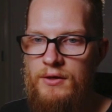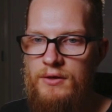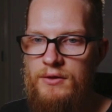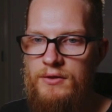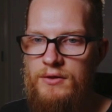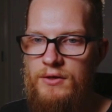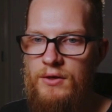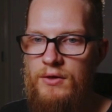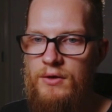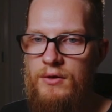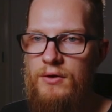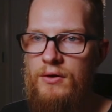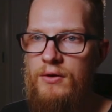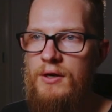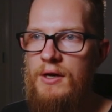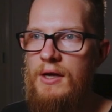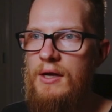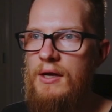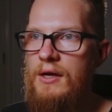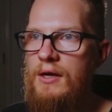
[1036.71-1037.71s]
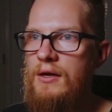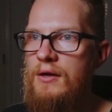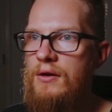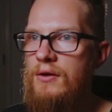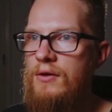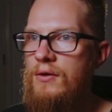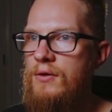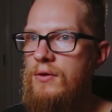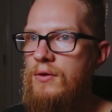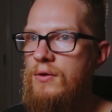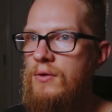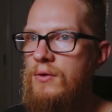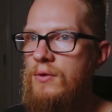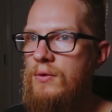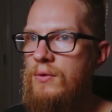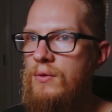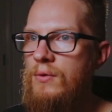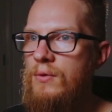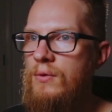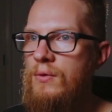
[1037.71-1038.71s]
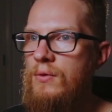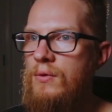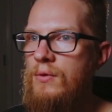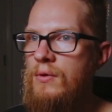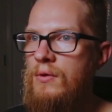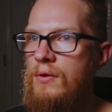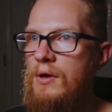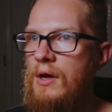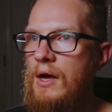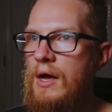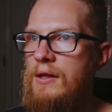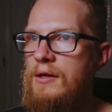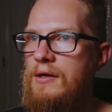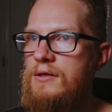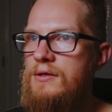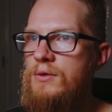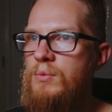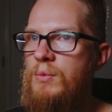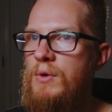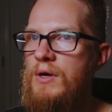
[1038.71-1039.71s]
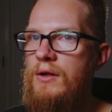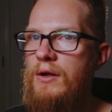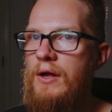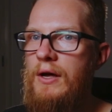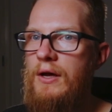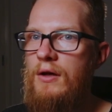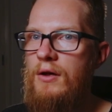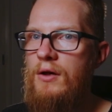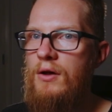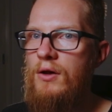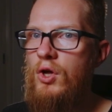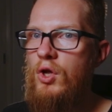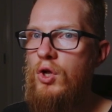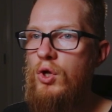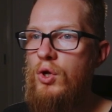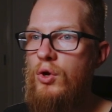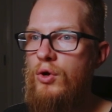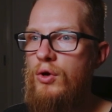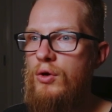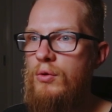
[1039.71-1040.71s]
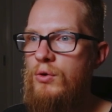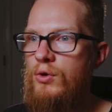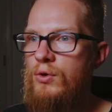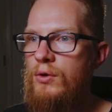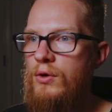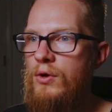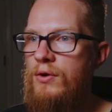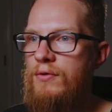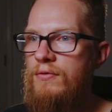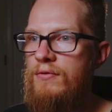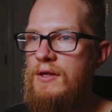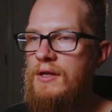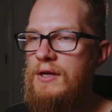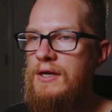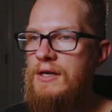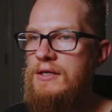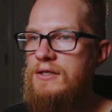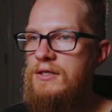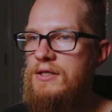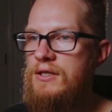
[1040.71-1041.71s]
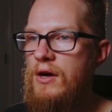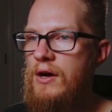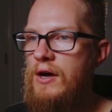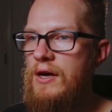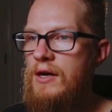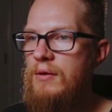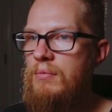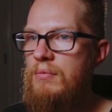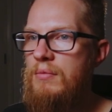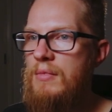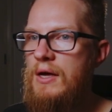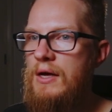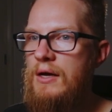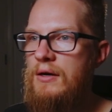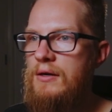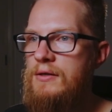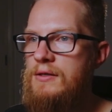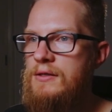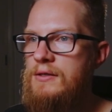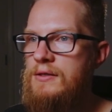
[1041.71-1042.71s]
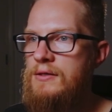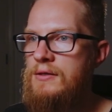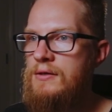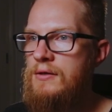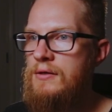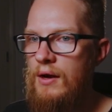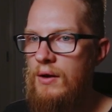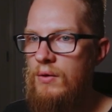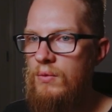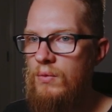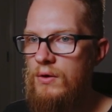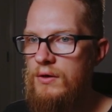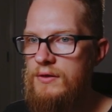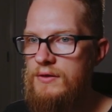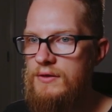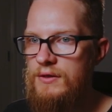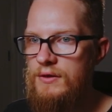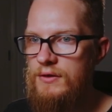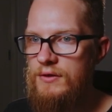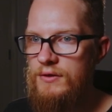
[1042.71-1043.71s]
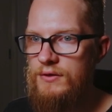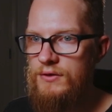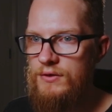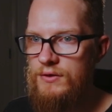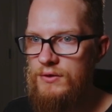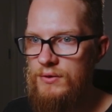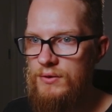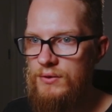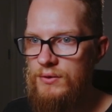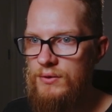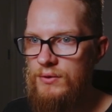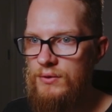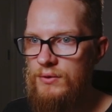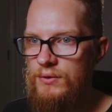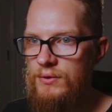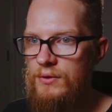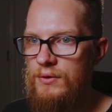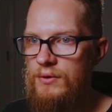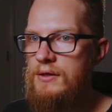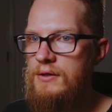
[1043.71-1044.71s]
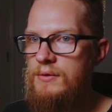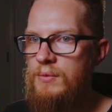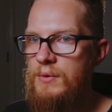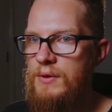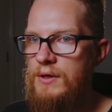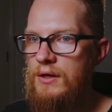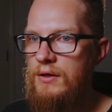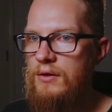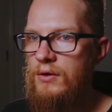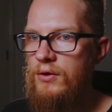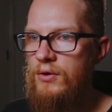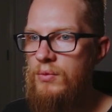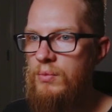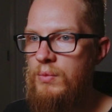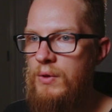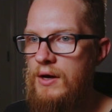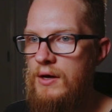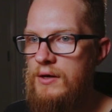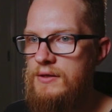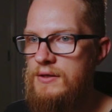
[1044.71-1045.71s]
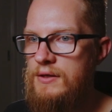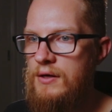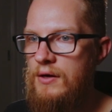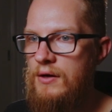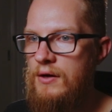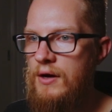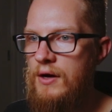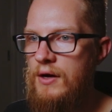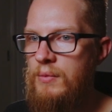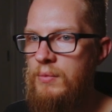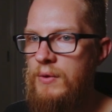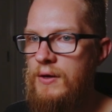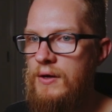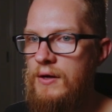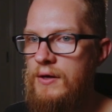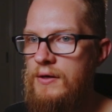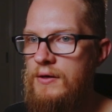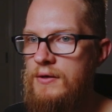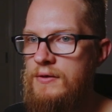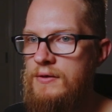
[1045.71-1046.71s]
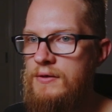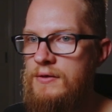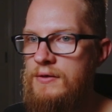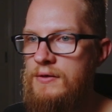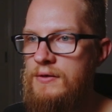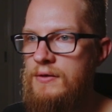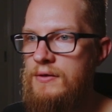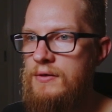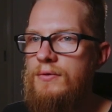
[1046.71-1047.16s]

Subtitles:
turn on an EQ, and this will be like a global over the entire mix. And what it's going to do is be a low pass and a high pass.